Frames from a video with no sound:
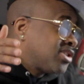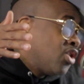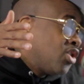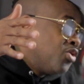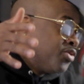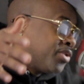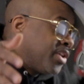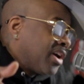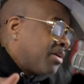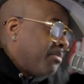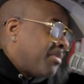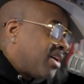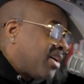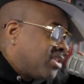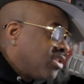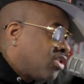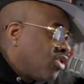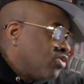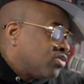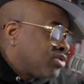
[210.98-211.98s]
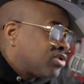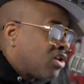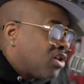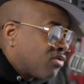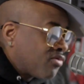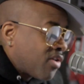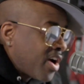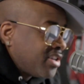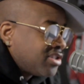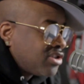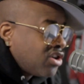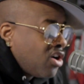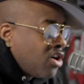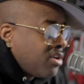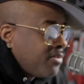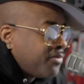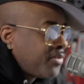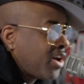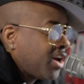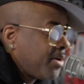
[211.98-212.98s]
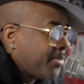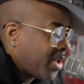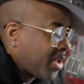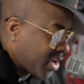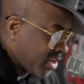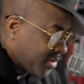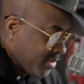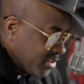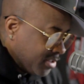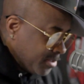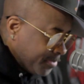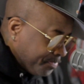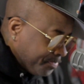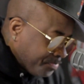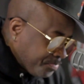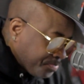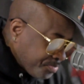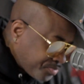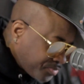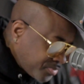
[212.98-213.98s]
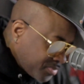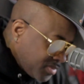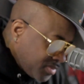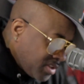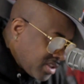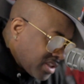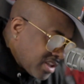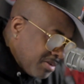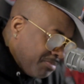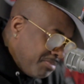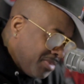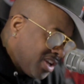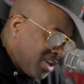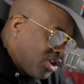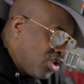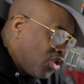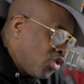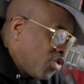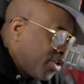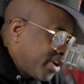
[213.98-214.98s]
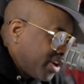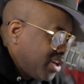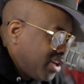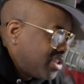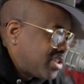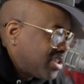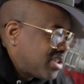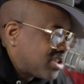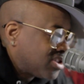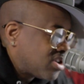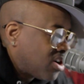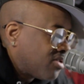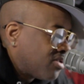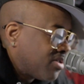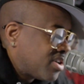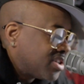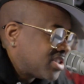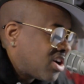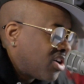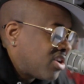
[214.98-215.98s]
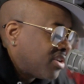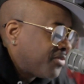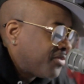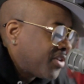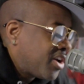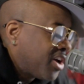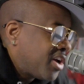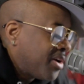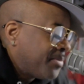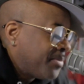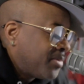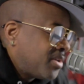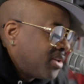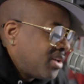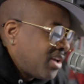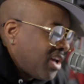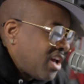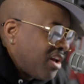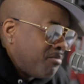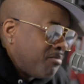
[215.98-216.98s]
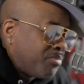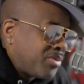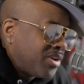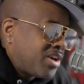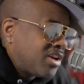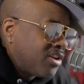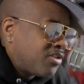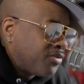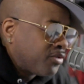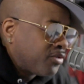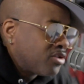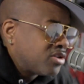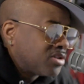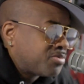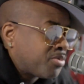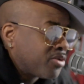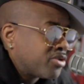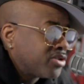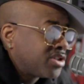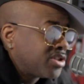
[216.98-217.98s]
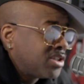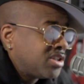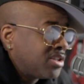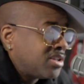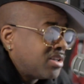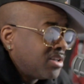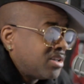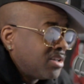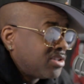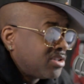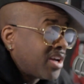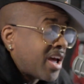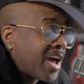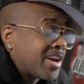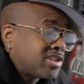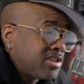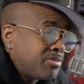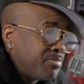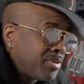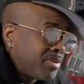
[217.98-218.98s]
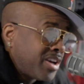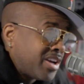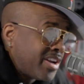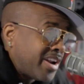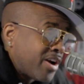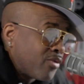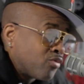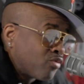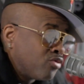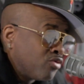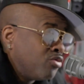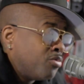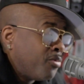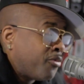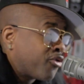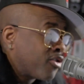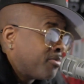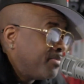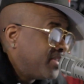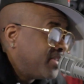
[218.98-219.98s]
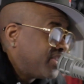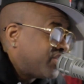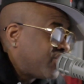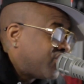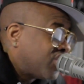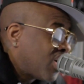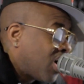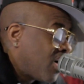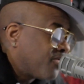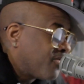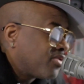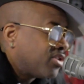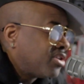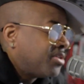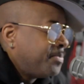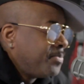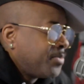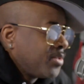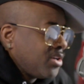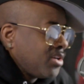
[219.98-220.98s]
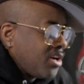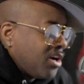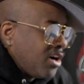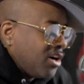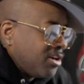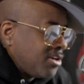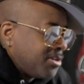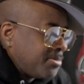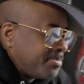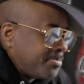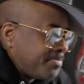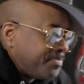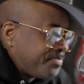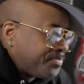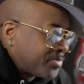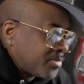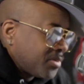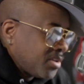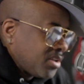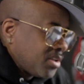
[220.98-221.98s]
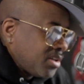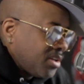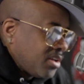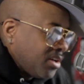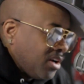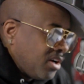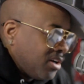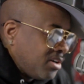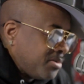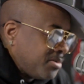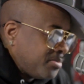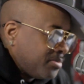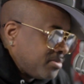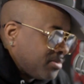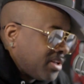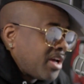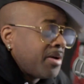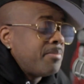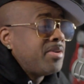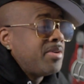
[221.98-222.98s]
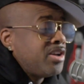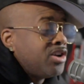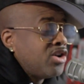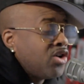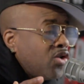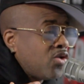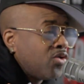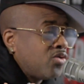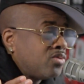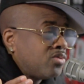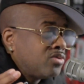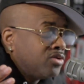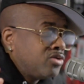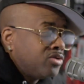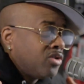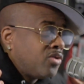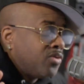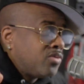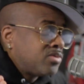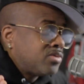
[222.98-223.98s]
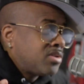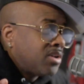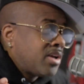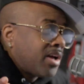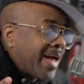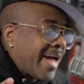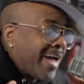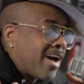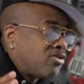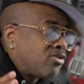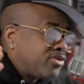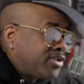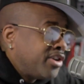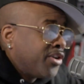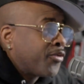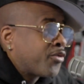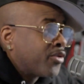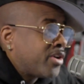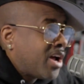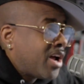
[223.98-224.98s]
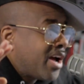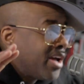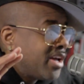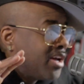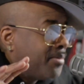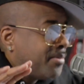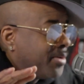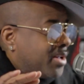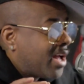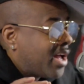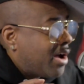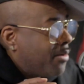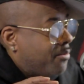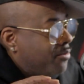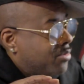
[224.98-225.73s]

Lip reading: the whole thing about the whole Songwriters Hall of Fame. Like me going into the Songwriters Hall of Fame and being the first person to actually be in that room from this genre, let me know, how different I am and how